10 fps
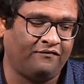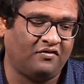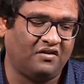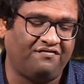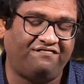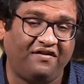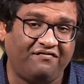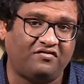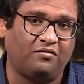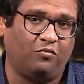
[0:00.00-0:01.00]
The
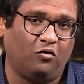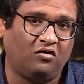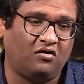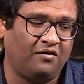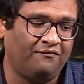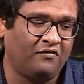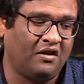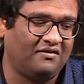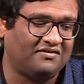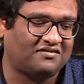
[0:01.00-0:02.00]
fifth book
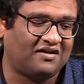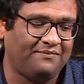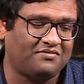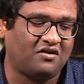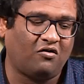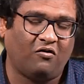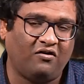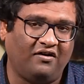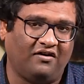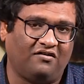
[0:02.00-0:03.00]
describes the
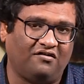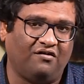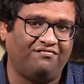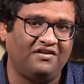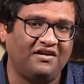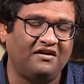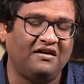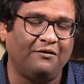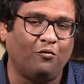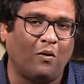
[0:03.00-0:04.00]
content of nearly
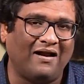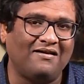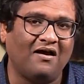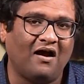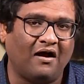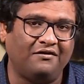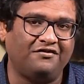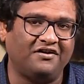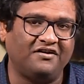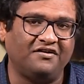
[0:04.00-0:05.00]

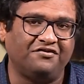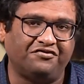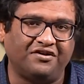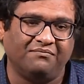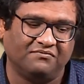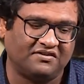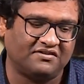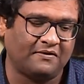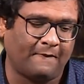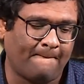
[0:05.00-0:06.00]
100 dreams.
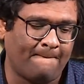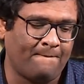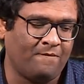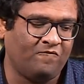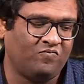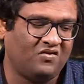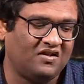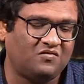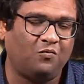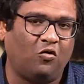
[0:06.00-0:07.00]
This
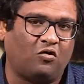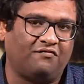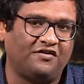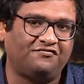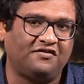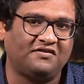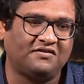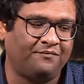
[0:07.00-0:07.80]
book, which was